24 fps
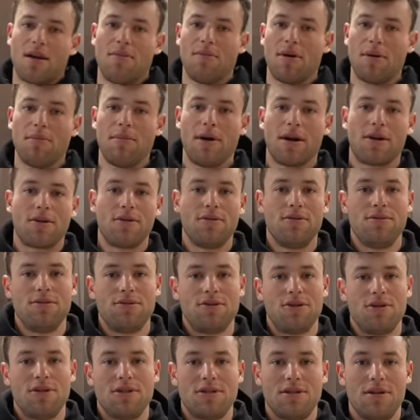get my
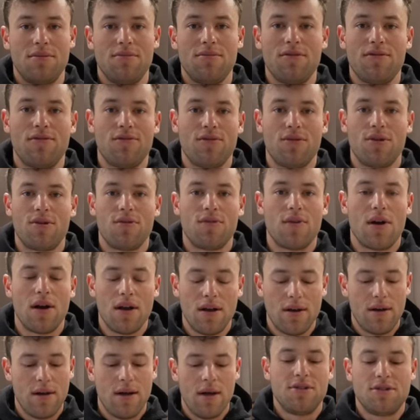micronutrients in before a
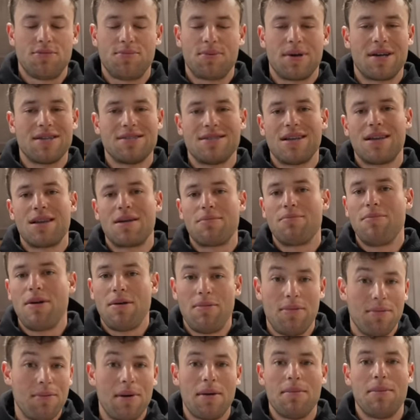run, just because I think
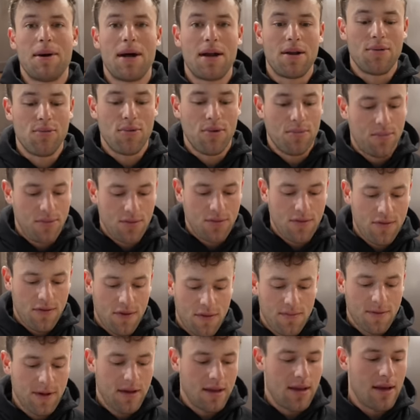maybe my body will pull
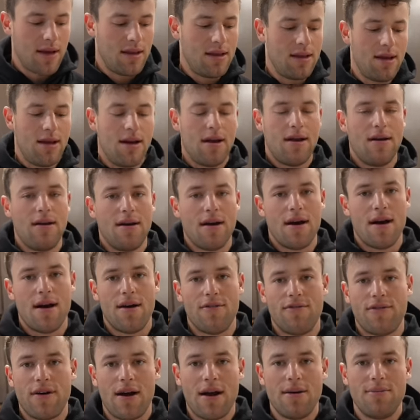from it, and then
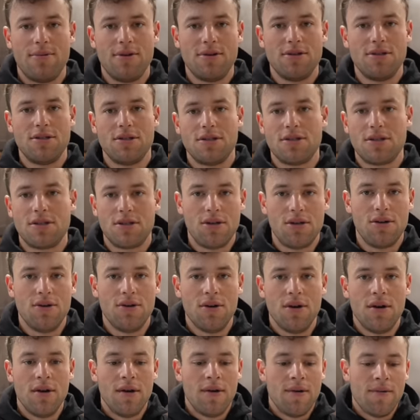uh, fiber just to
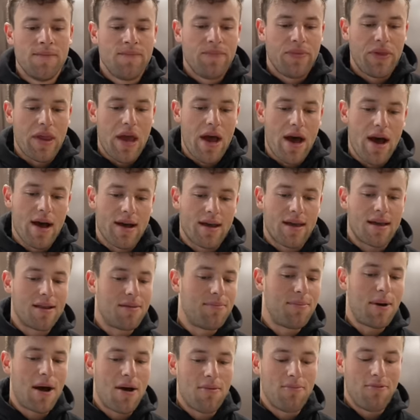uh, get the
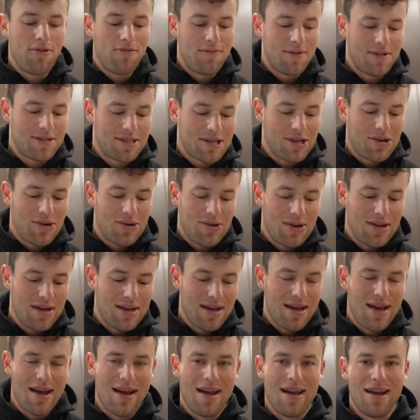bowel movements
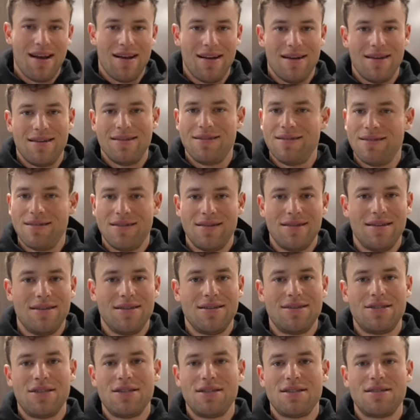going. And
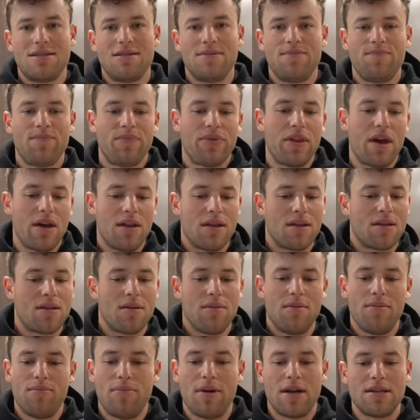it's just, I think the
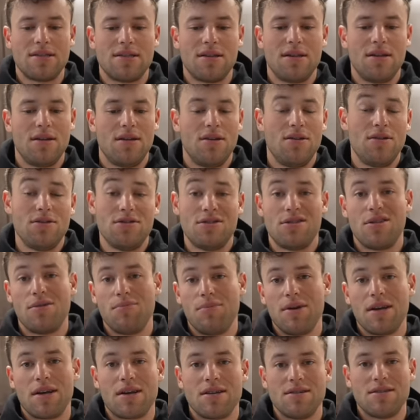best thing to do is to
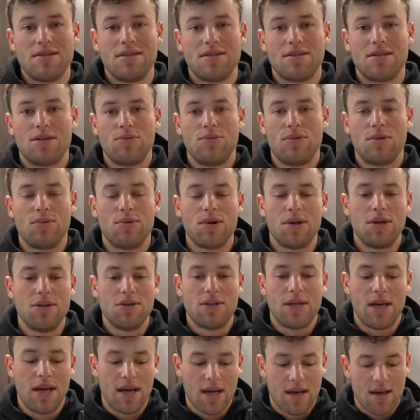be consistent with what you
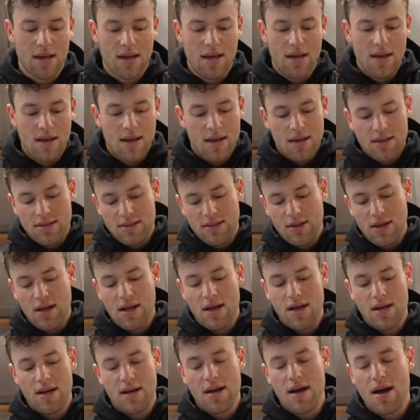take. So
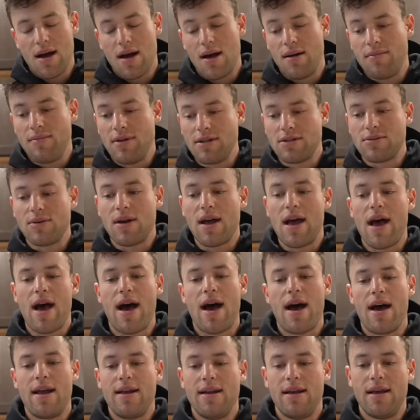then um, that's what I
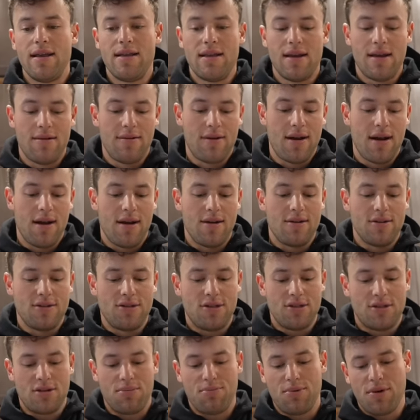had, and then right here is
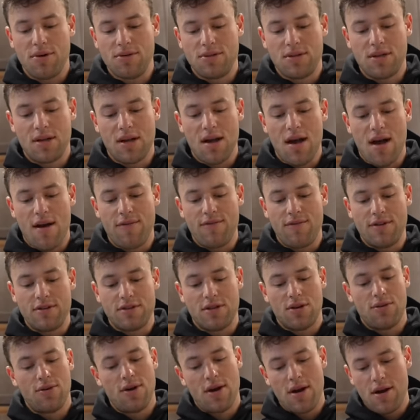just a protein coffee.
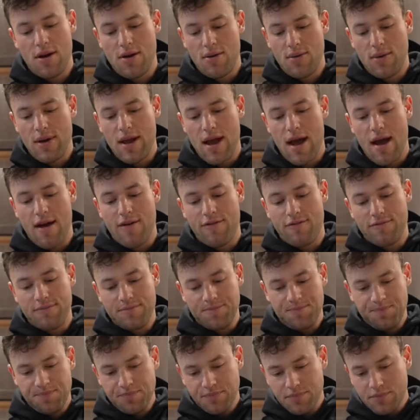So right here we have
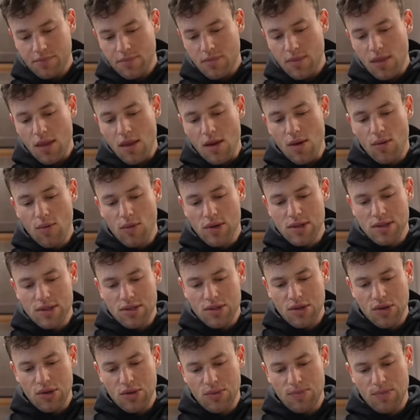one
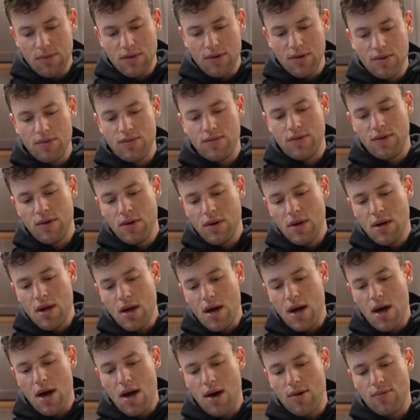scoop of
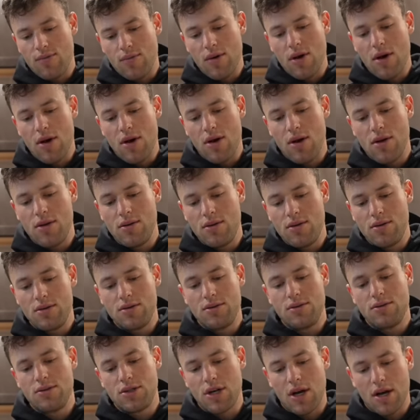uh, raw
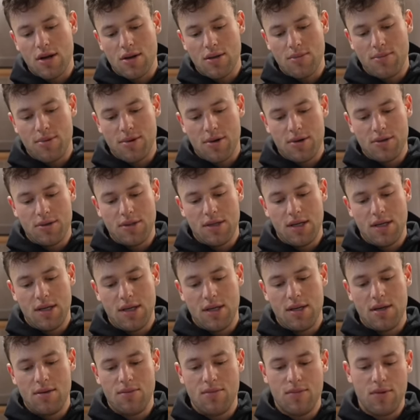chocolate
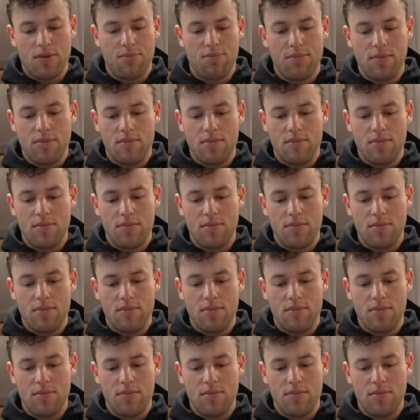protein with